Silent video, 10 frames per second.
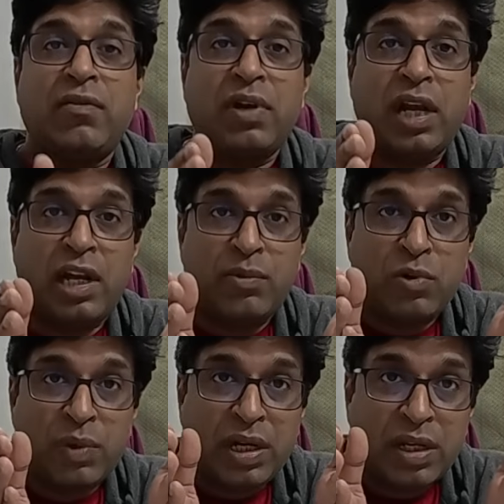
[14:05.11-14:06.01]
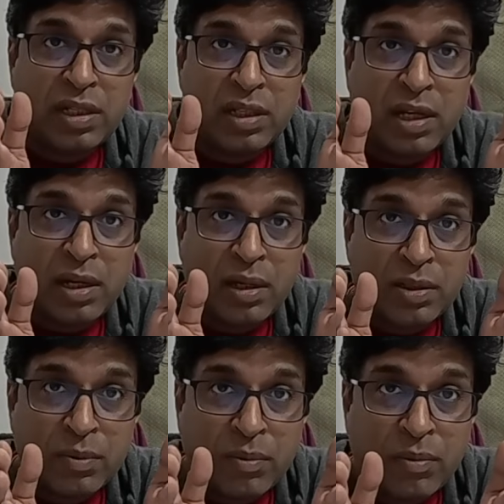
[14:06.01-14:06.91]
help to maintain the
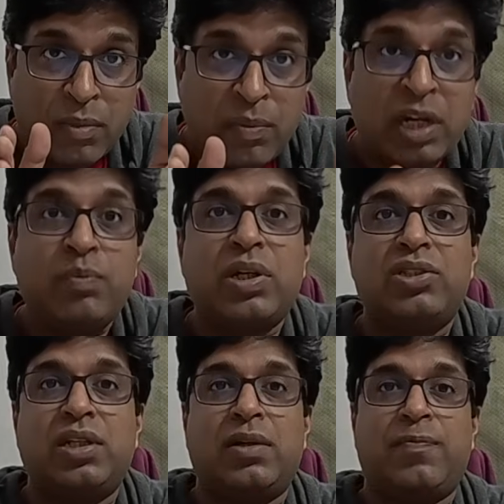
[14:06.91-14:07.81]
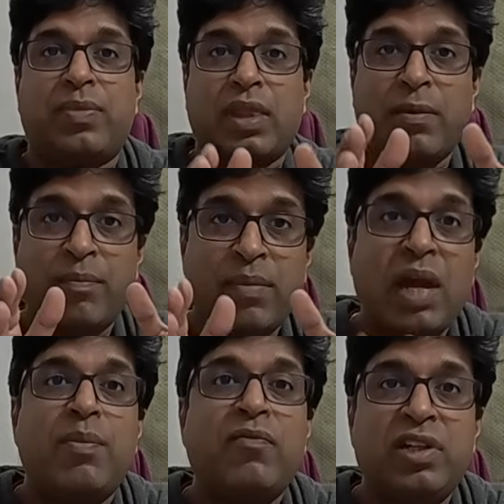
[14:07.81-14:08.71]
blood pressure
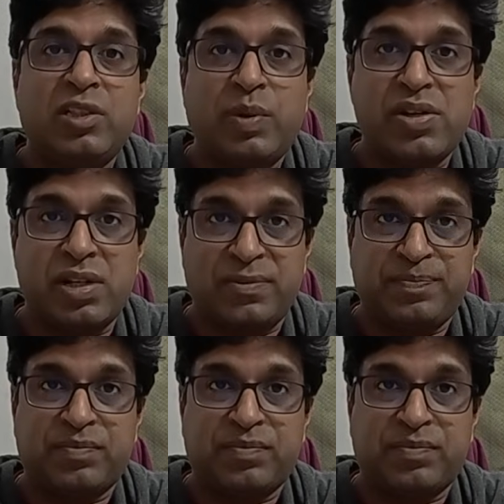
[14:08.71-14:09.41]
map of this patient.